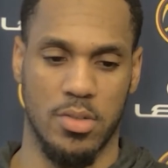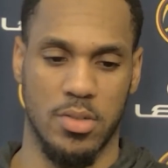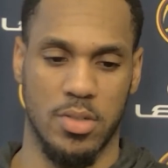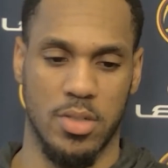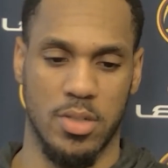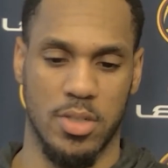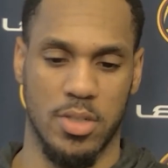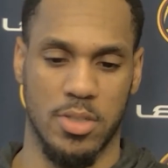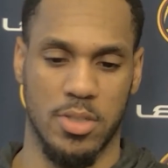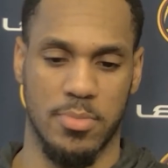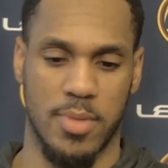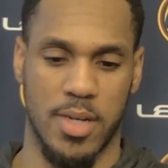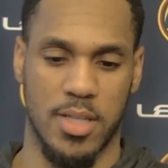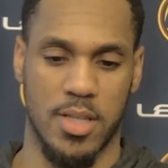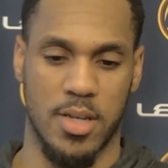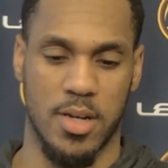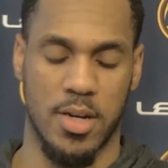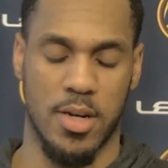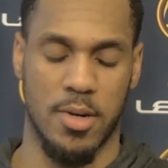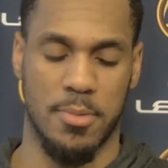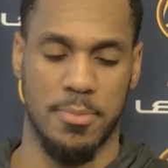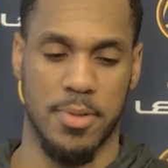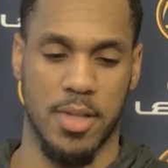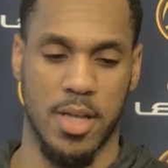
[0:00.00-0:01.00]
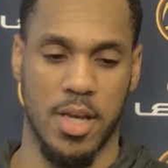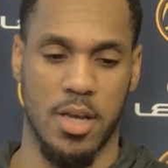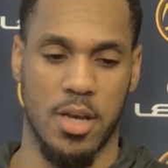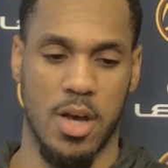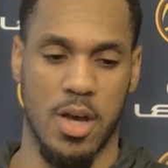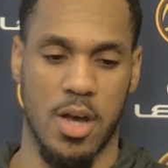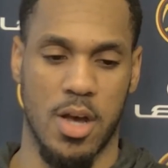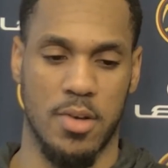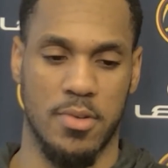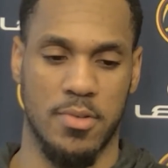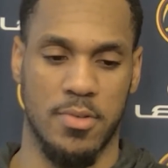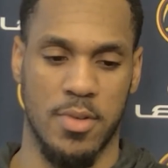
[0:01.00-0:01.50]
you know, this is my third
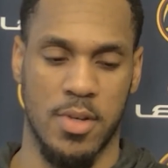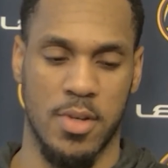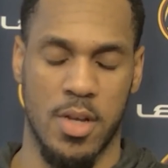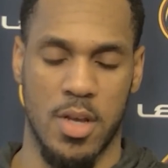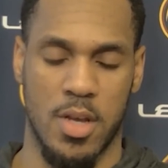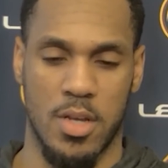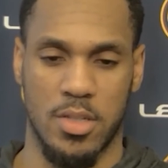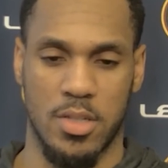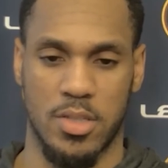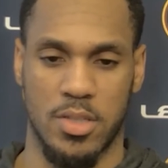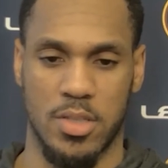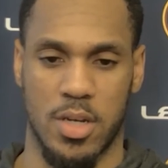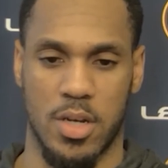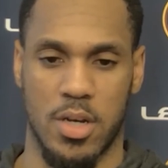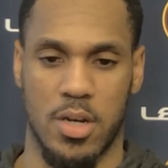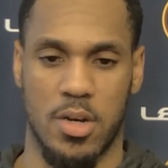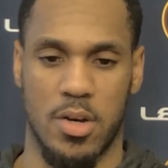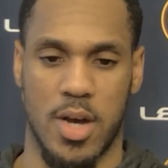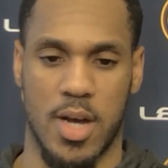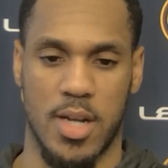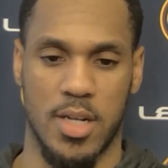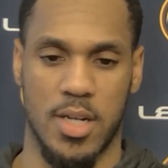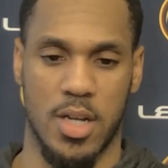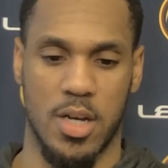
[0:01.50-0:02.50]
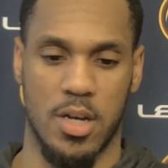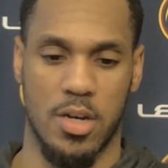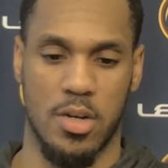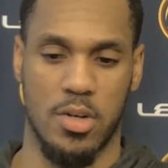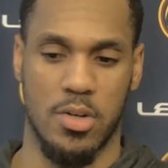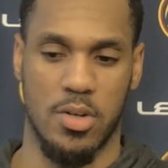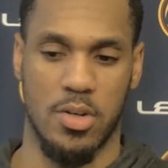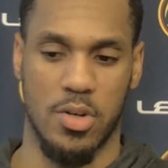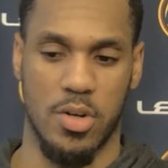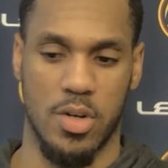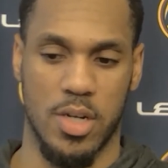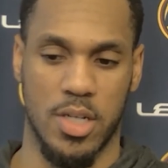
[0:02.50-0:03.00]
playoff. I know
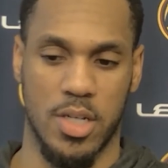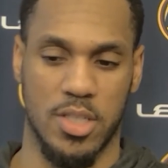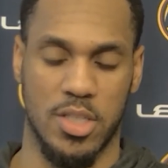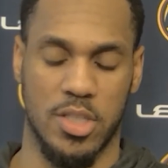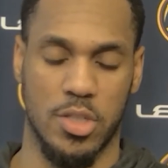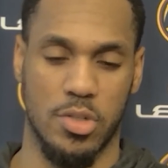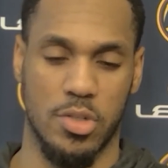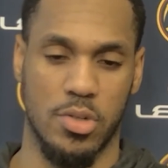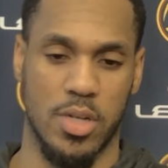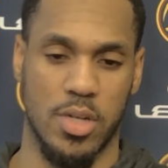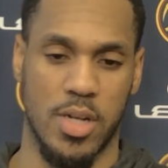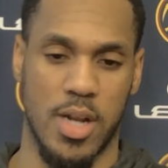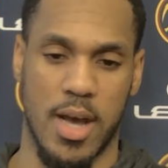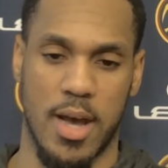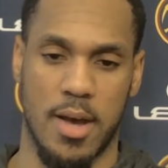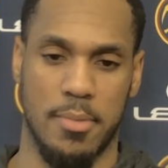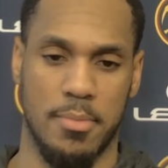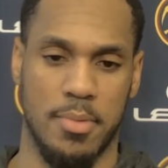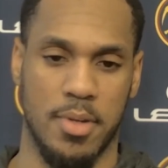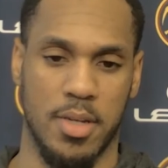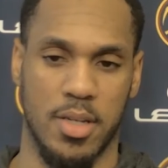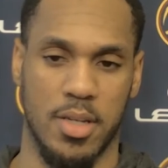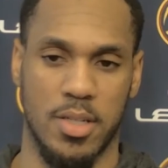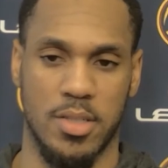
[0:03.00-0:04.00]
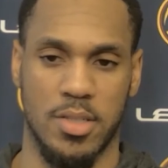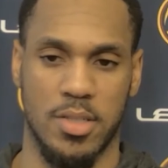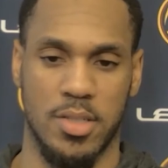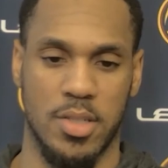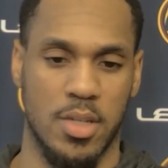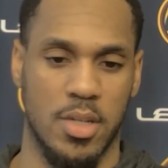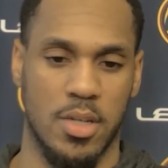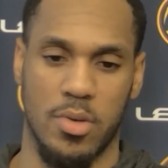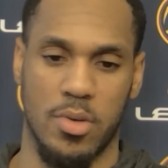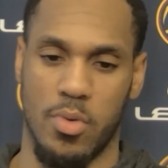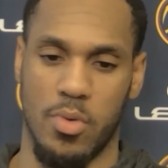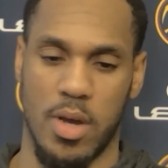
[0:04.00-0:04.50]
to it, I'll be
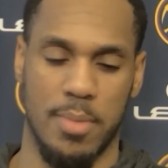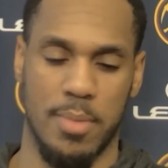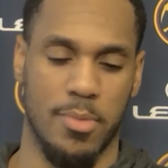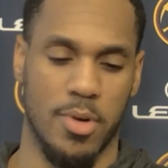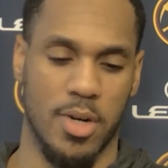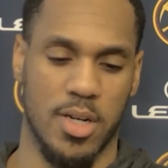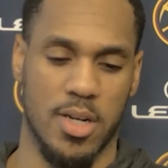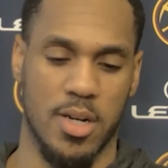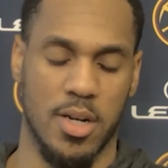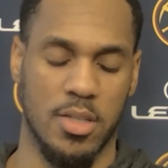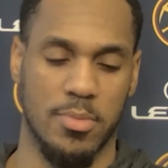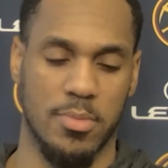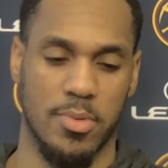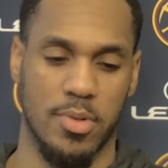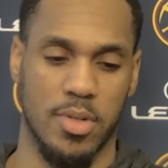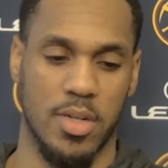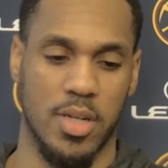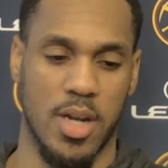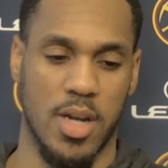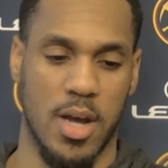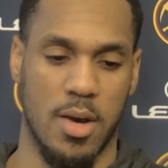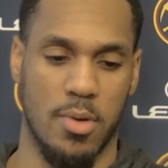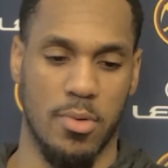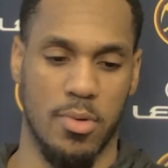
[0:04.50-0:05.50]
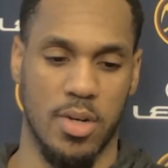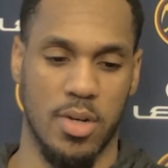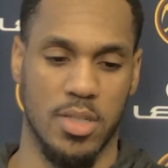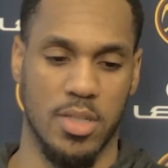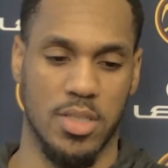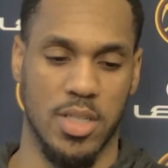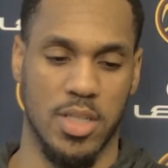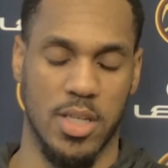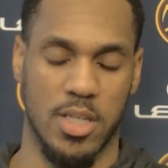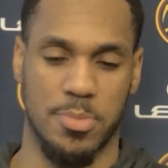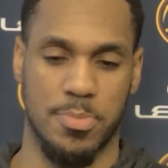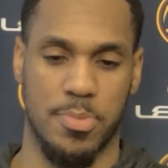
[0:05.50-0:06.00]
way more comfortable than I was
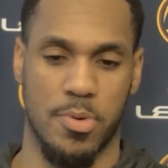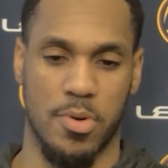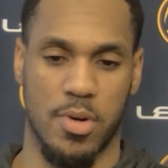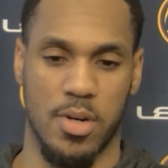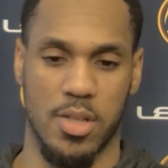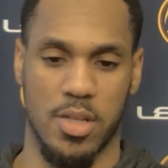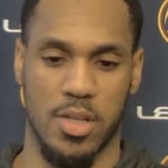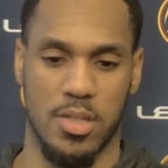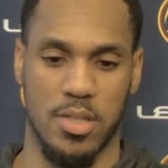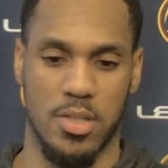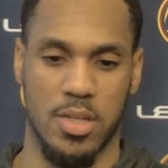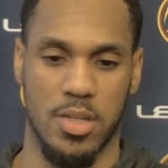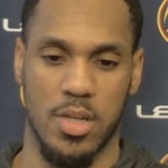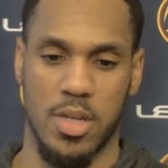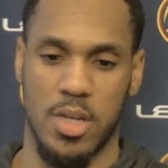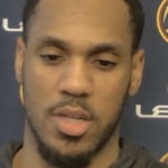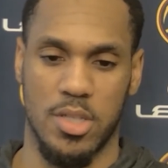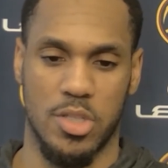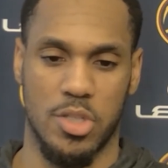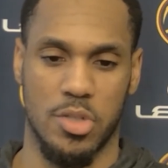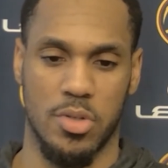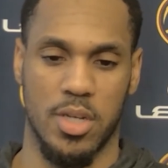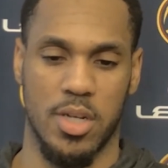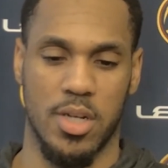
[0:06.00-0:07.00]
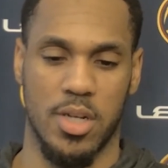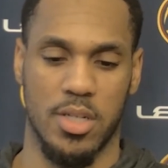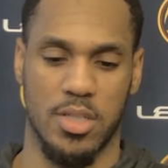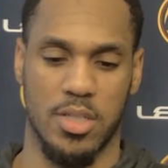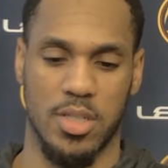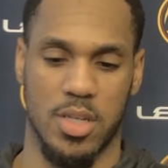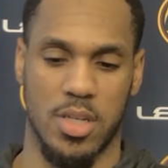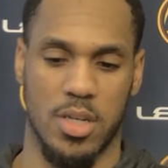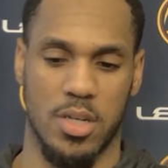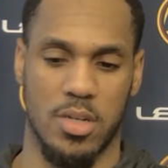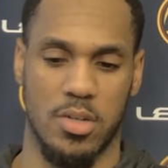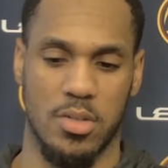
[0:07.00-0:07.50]
against Portland two years
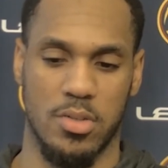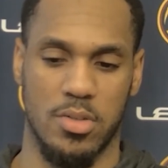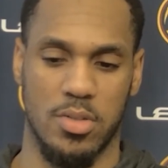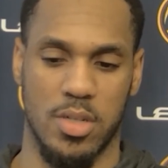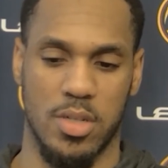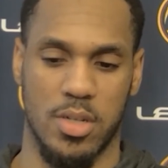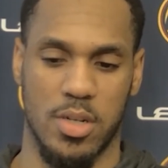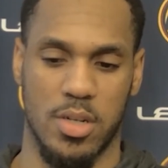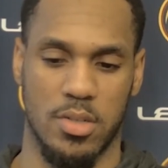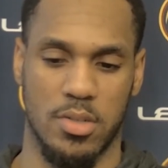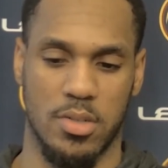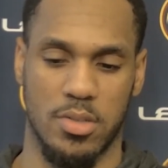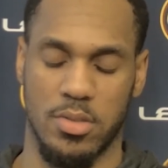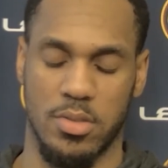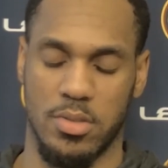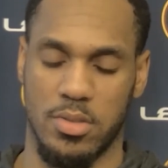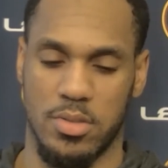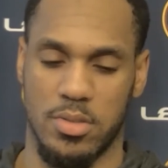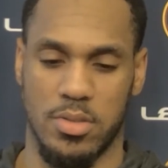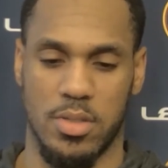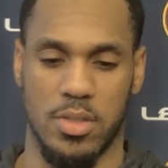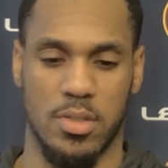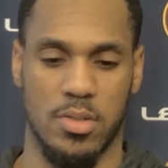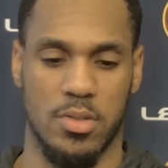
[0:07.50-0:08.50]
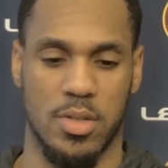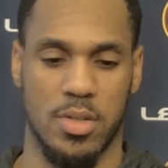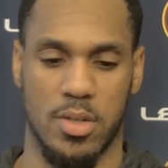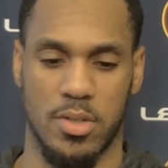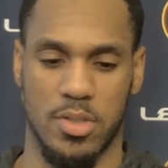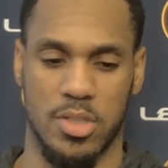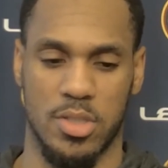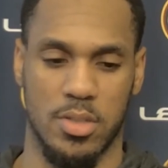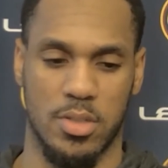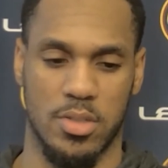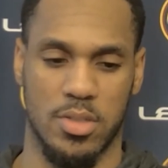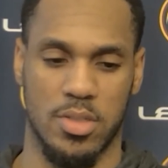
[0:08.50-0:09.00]
ago. You know, to, you know,
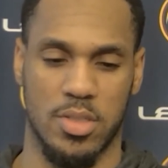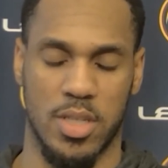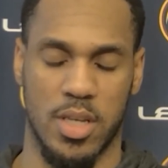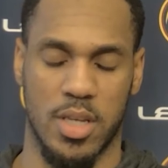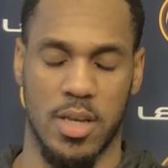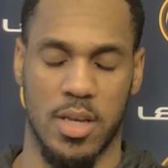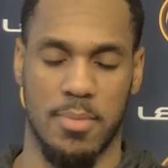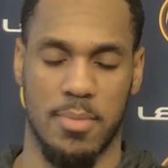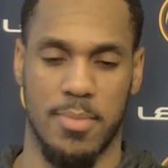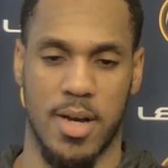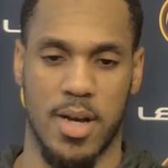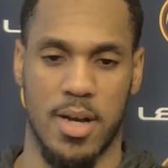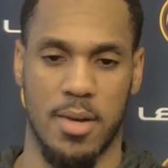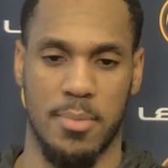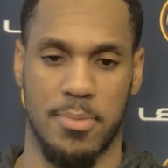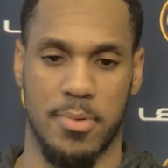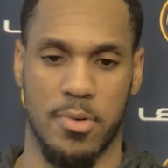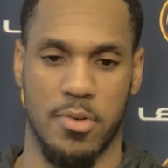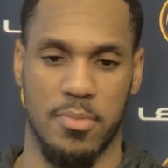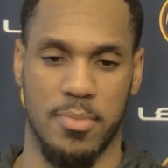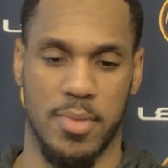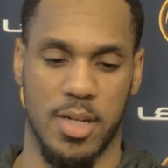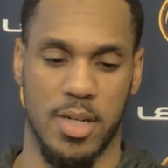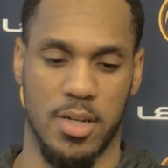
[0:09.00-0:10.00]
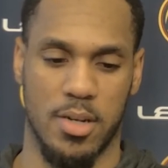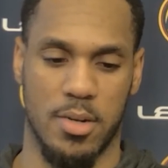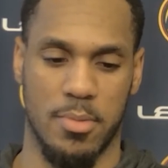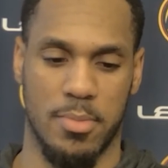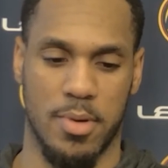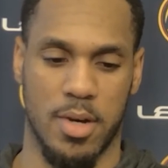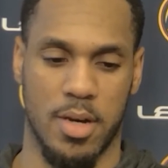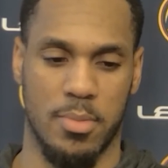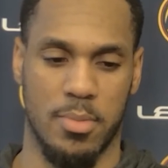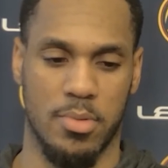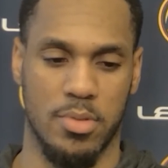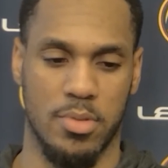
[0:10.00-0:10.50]
seeing my improvement in the
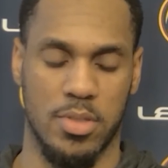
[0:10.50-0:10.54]
bubble.